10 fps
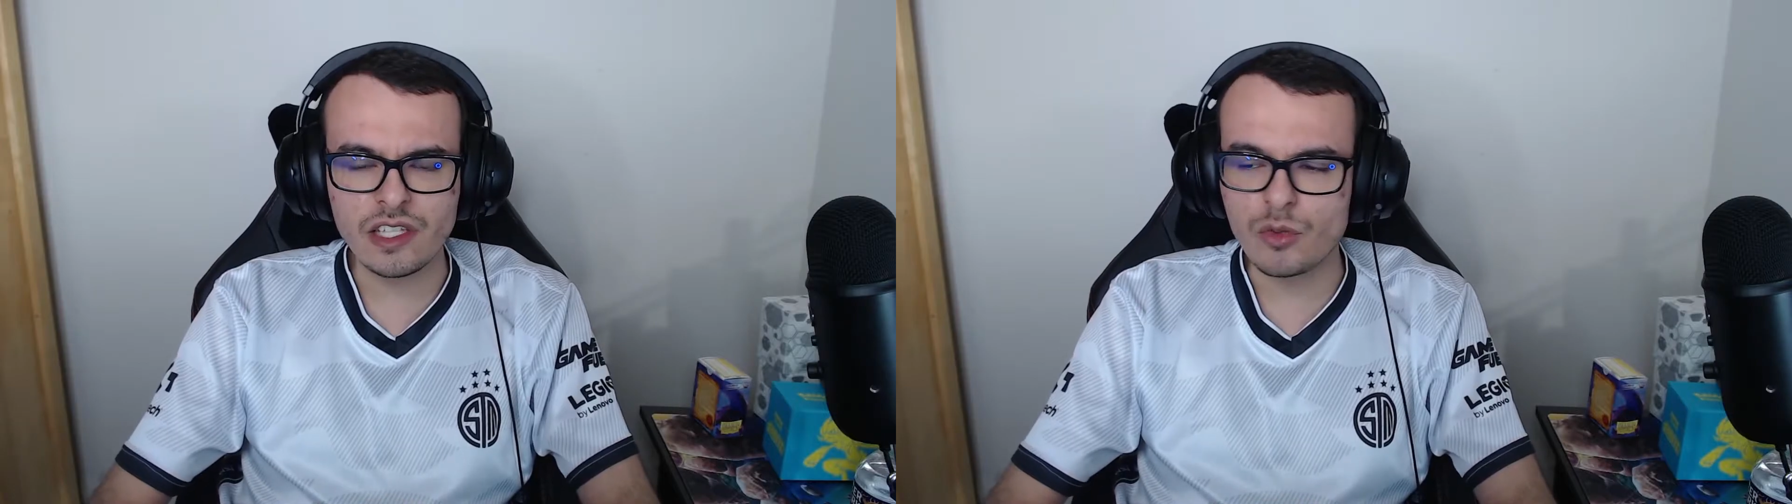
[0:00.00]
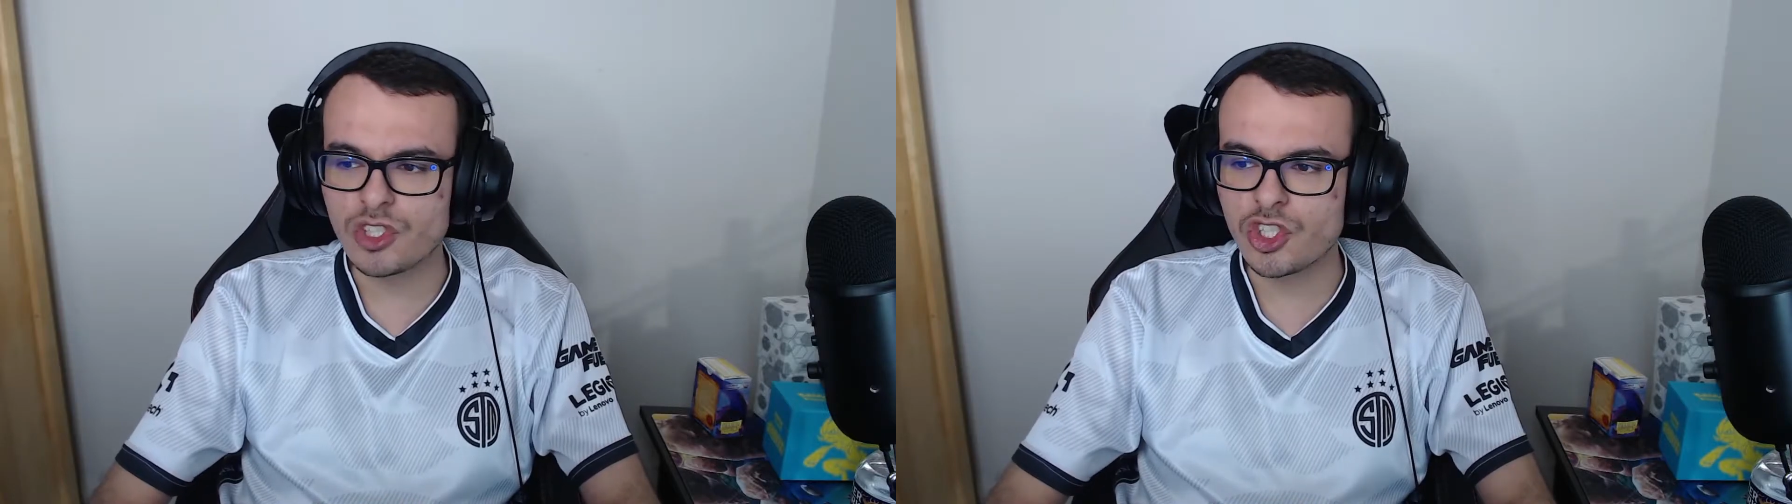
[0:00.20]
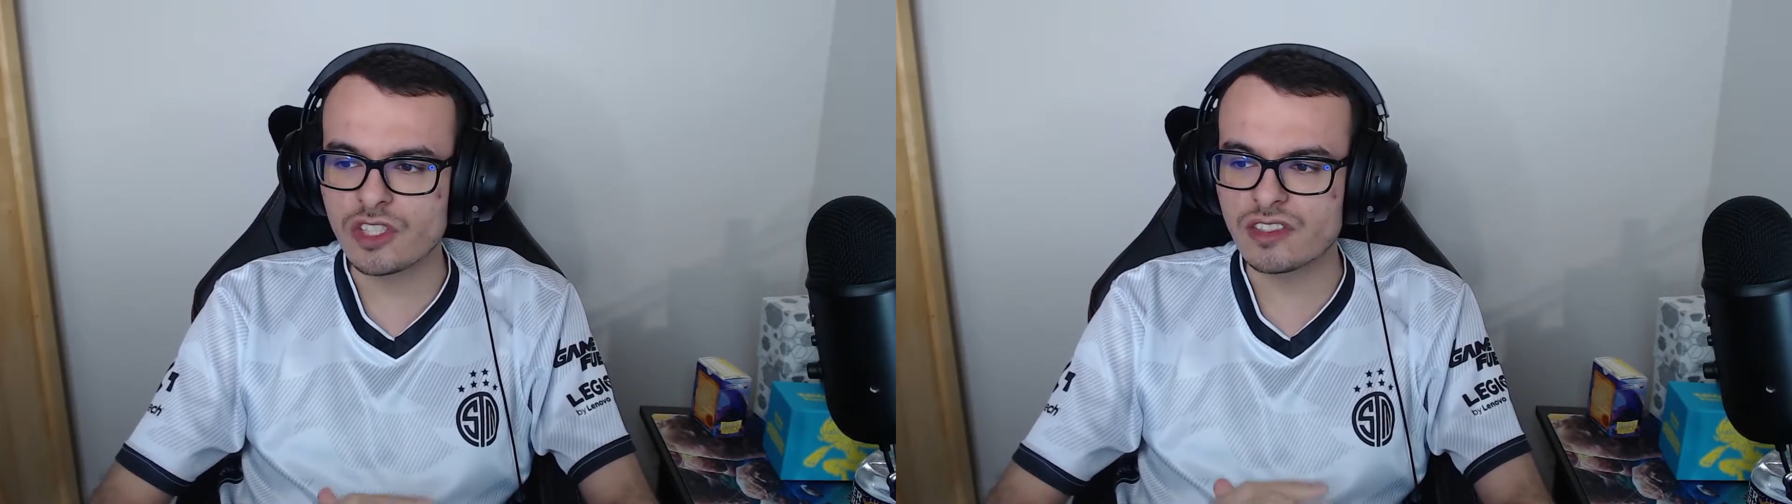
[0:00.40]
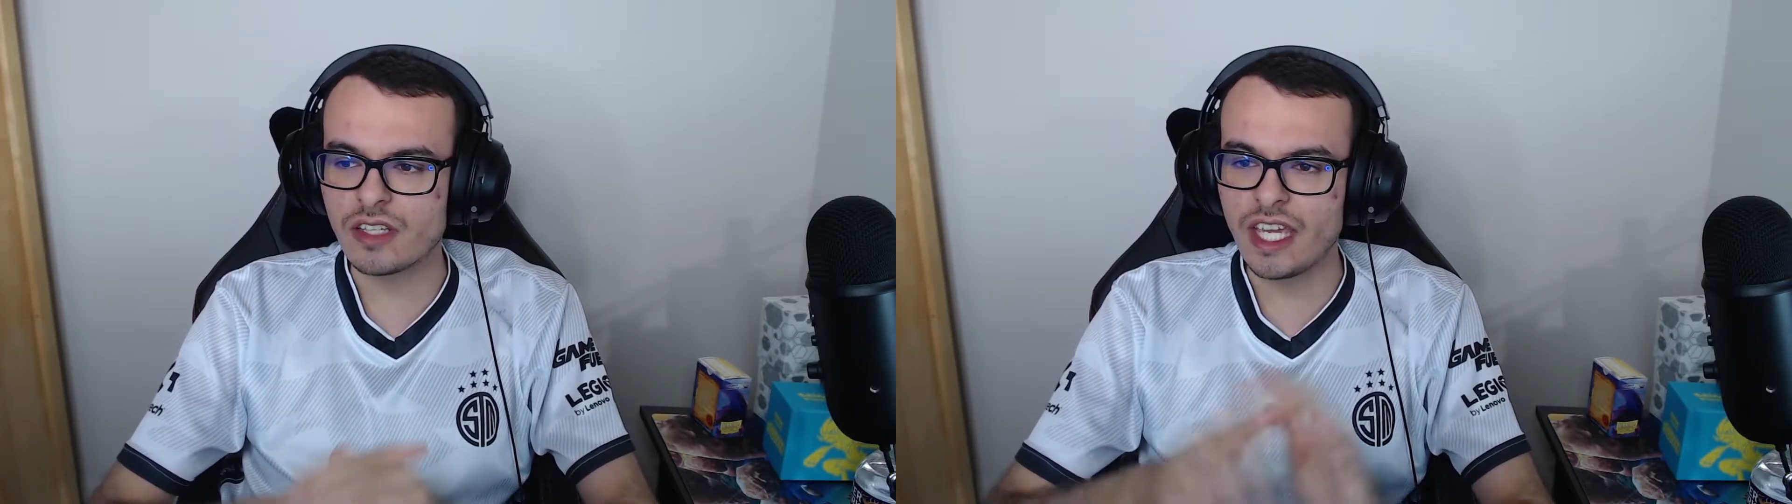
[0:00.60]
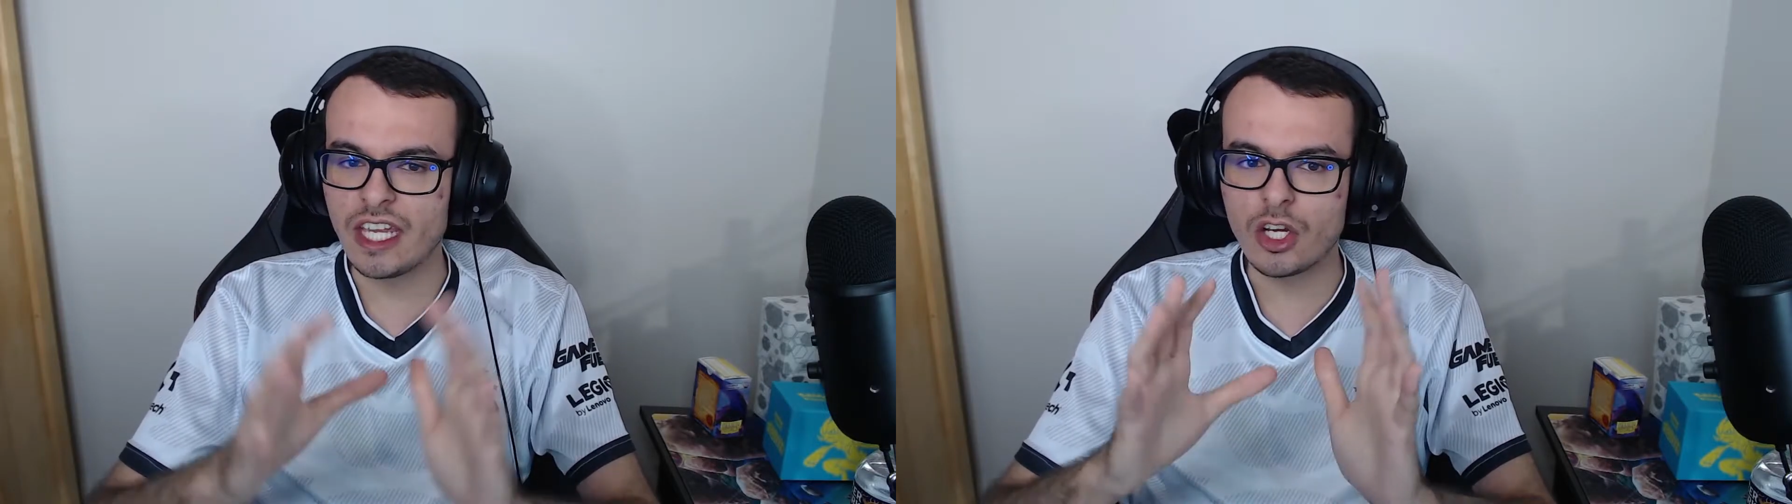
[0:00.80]
It was
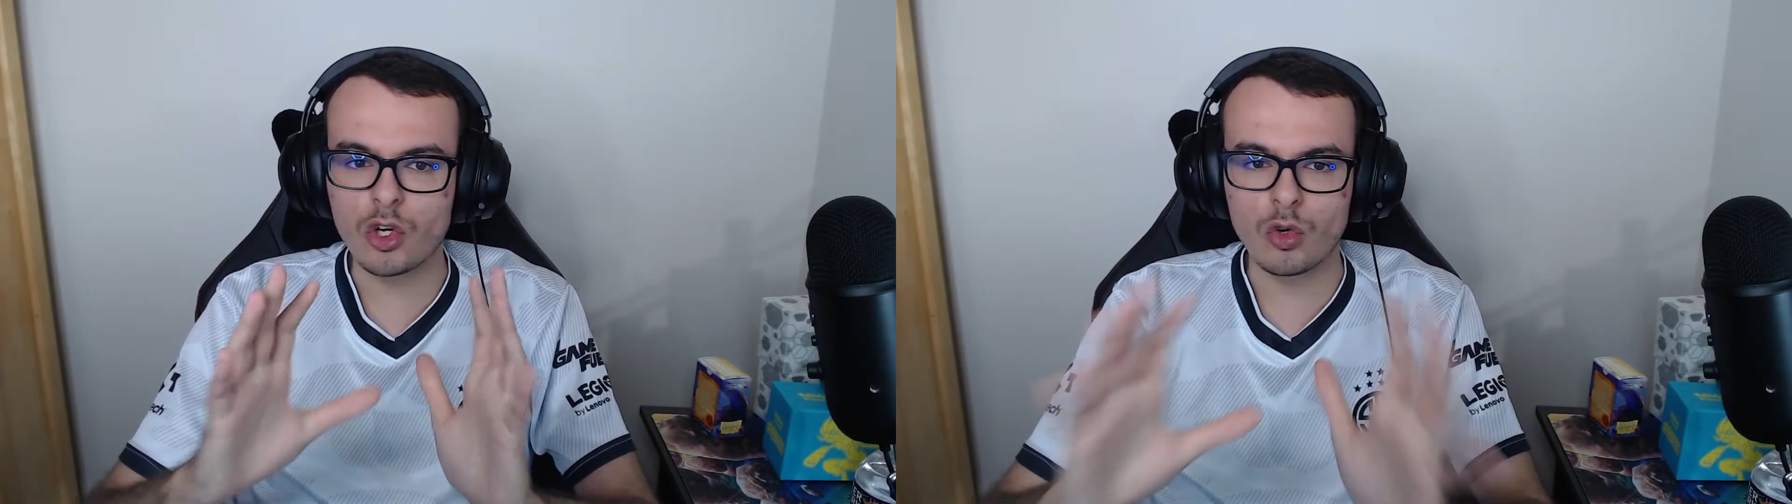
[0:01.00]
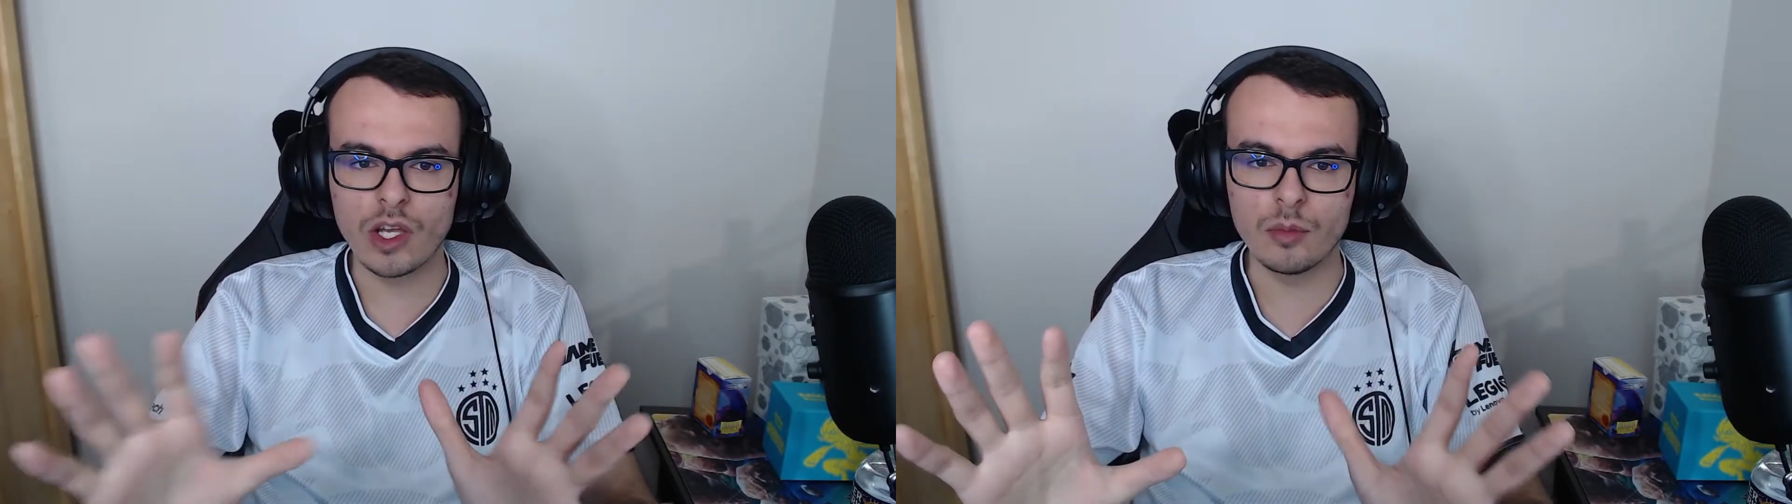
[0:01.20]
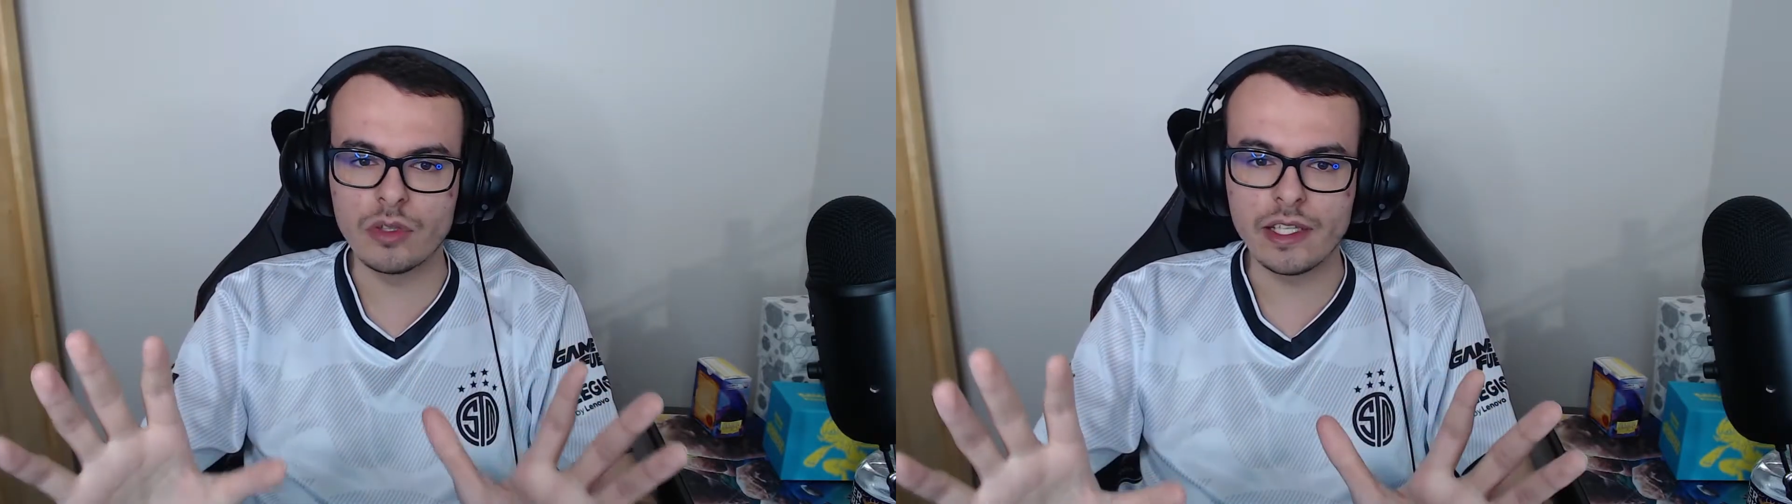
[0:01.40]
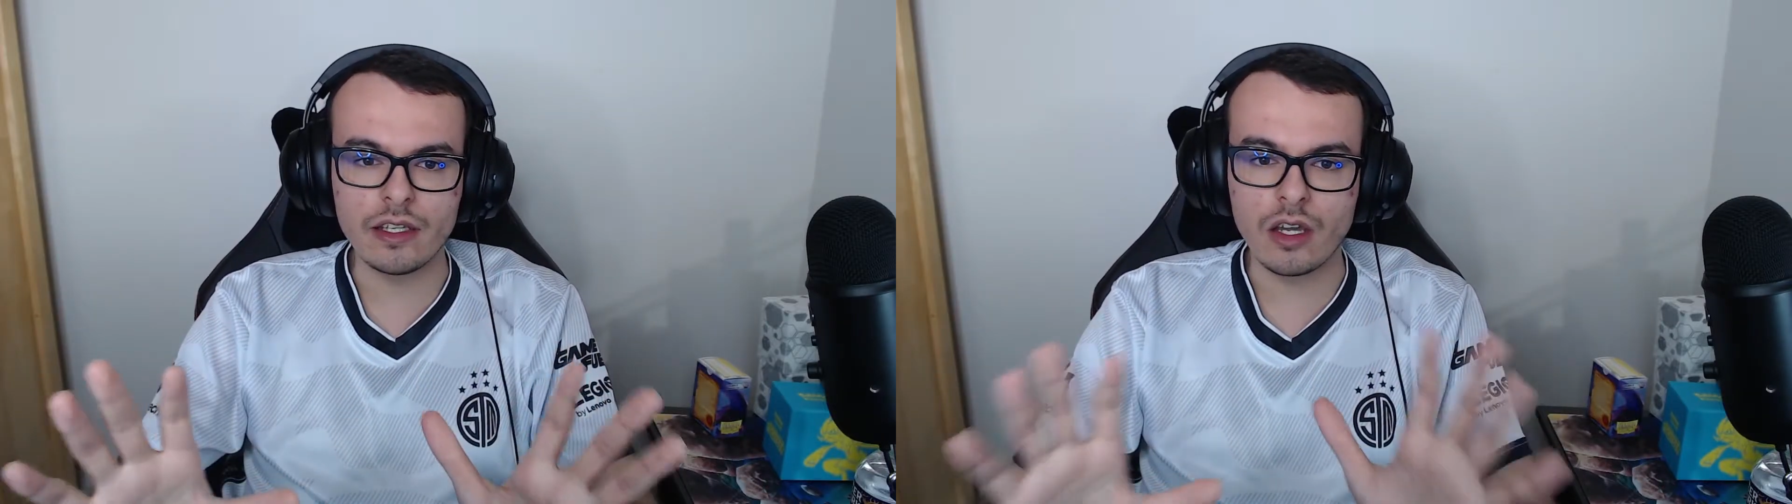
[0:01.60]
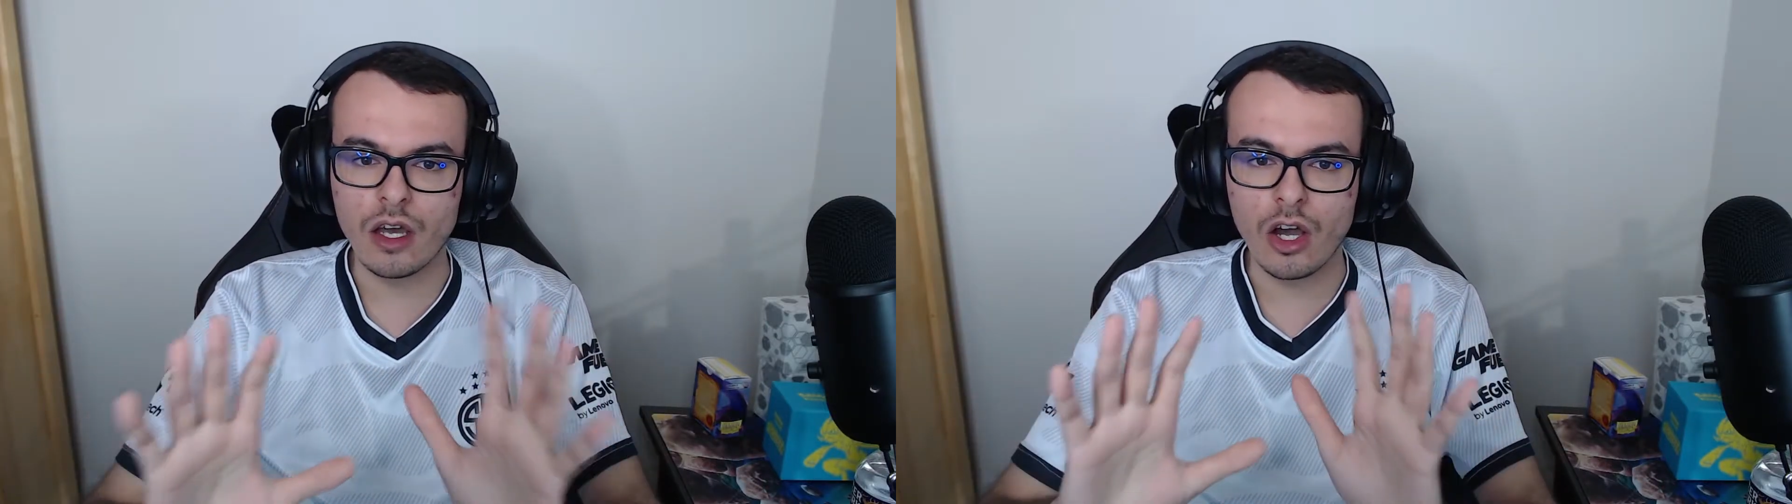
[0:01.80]
just incredibly